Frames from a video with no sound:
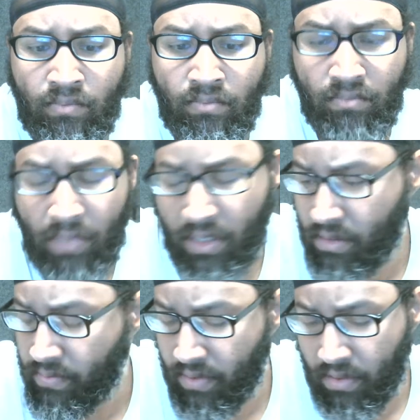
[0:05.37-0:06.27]
May
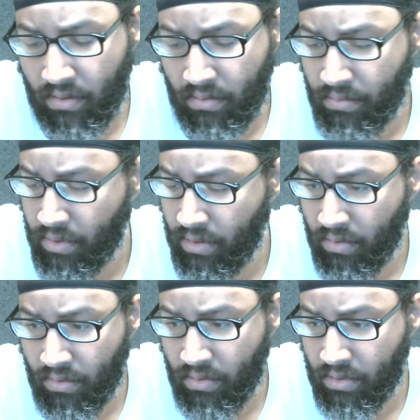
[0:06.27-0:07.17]
this video bring
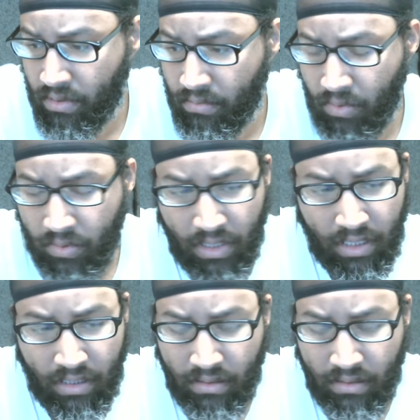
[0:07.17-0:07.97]
glory to the Most High.